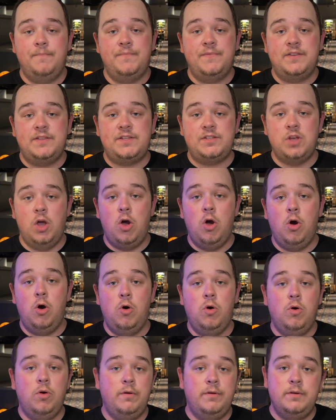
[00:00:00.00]

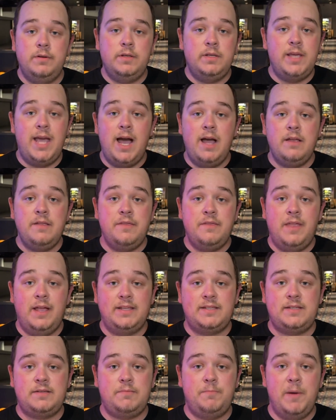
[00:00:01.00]
So yeah,
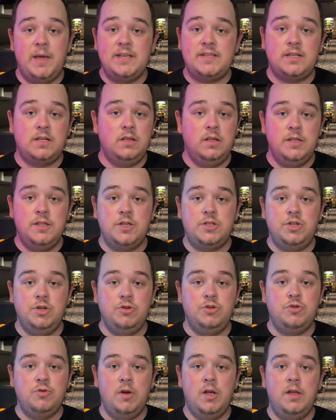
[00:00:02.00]
that's basically the
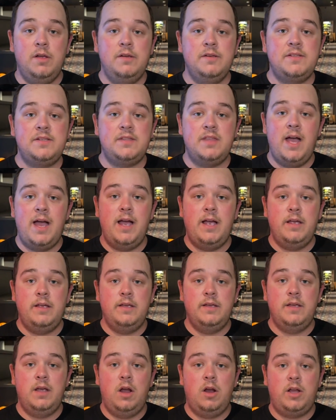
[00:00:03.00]
two drills
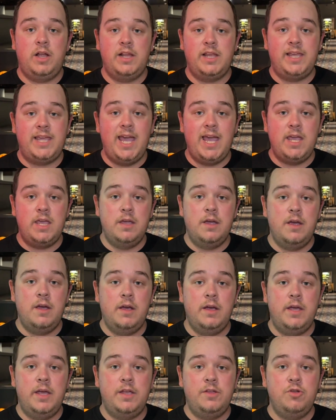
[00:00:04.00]
that are going to get you
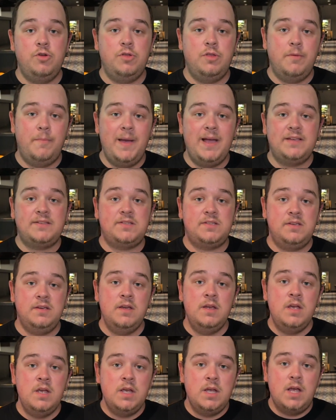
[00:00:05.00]
into the best
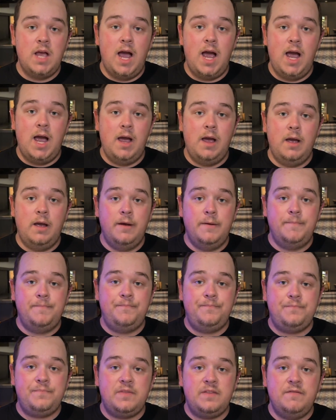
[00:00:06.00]

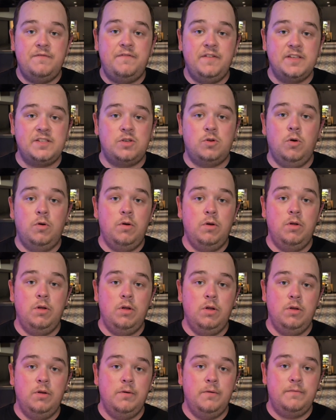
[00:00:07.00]

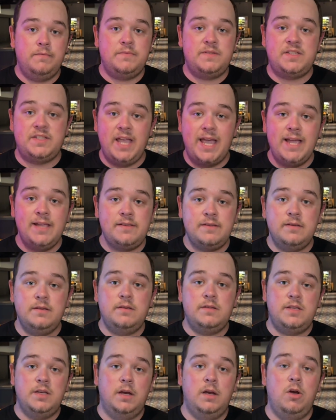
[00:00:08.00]
physical state
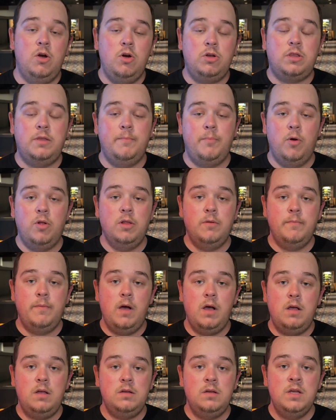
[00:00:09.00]
to hook the bowling
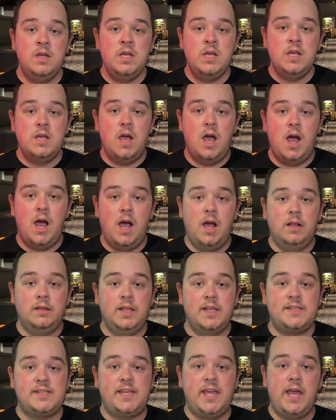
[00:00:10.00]
ball.
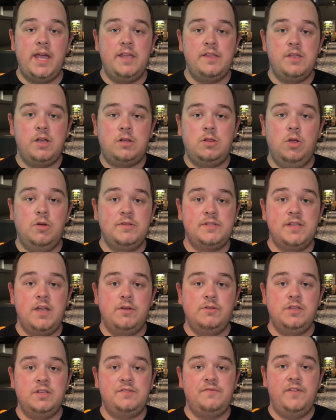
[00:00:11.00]
Let's get into closing
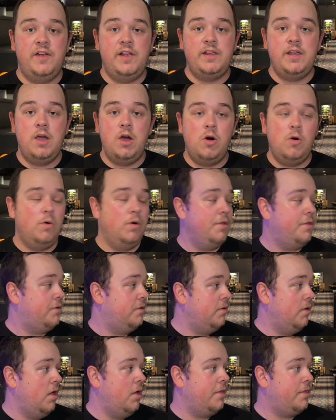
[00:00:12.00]
out this video. We'll
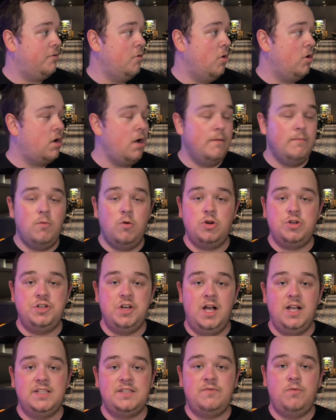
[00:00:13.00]
throw a couple more
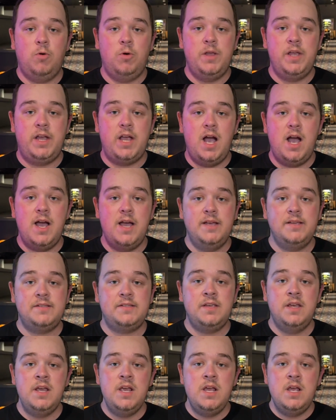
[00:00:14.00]
shots for you
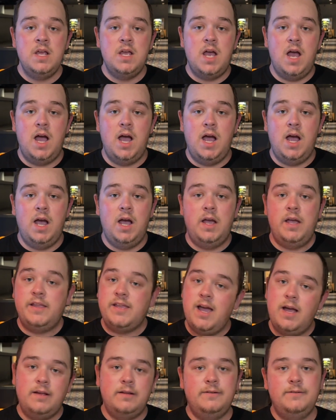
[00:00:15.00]
guys, and
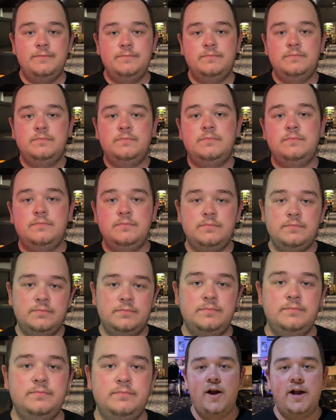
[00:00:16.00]
yeah.
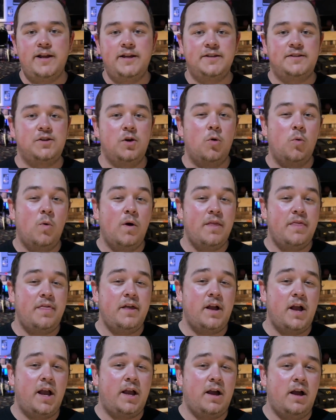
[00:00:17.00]
Alrighty, so one
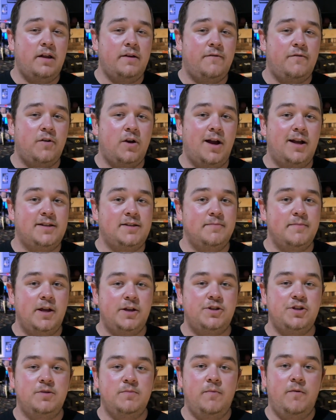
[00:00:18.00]
thing I kind of forgot to
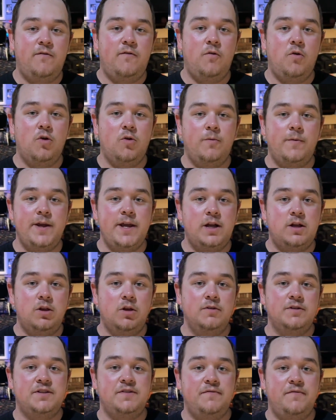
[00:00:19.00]
mention before we
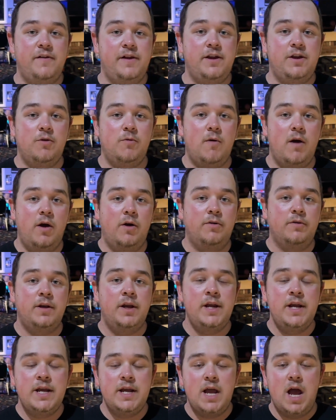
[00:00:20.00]
close the video out
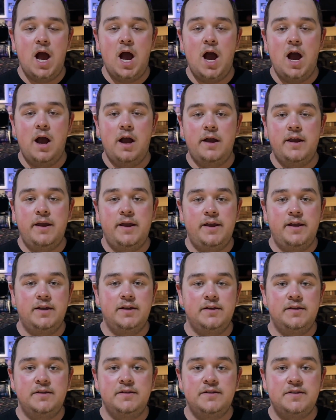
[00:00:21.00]

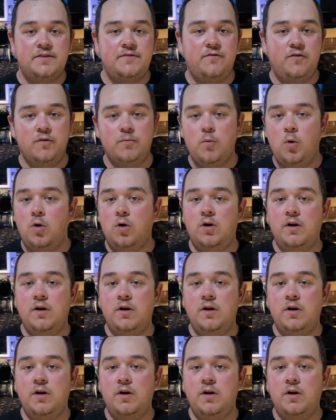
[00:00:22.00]
is for more